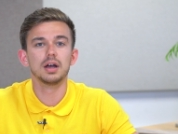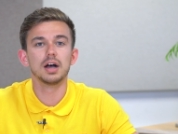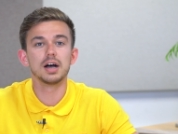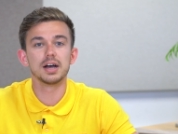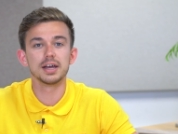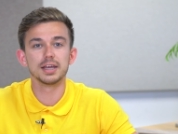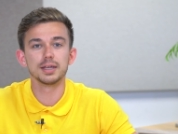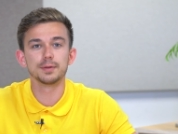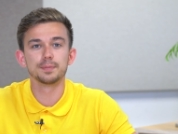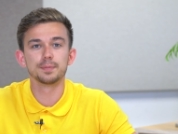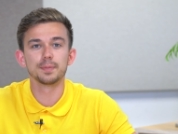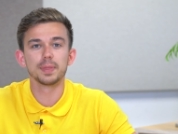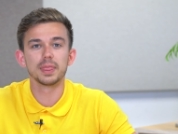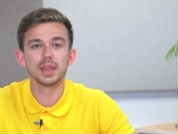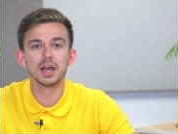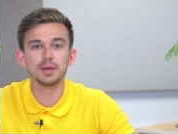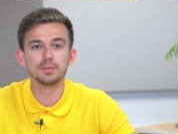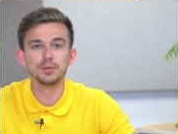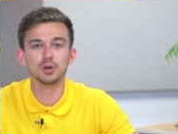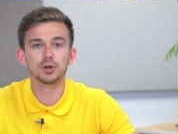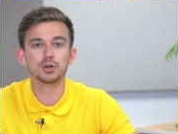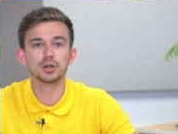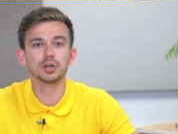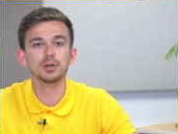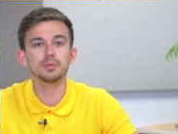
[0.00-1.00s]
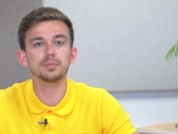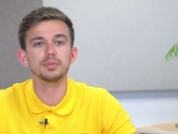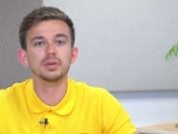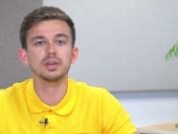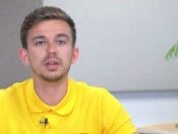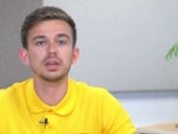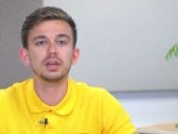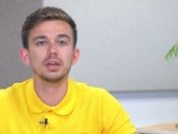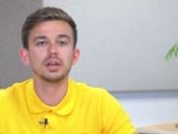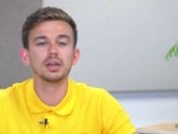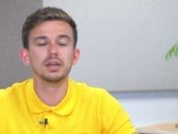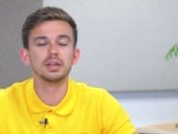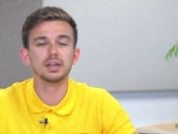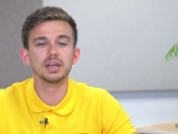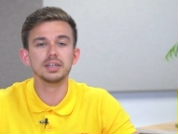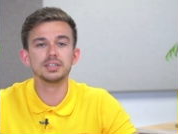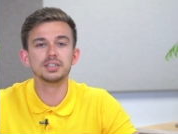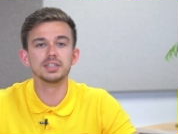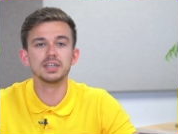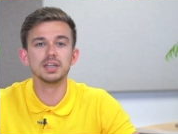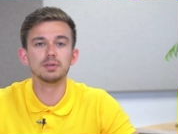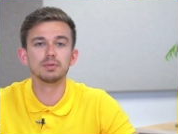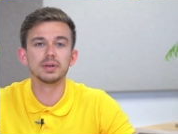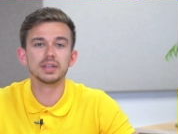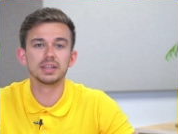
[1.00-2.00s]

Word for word: Hi, I'm Jochem, an engineer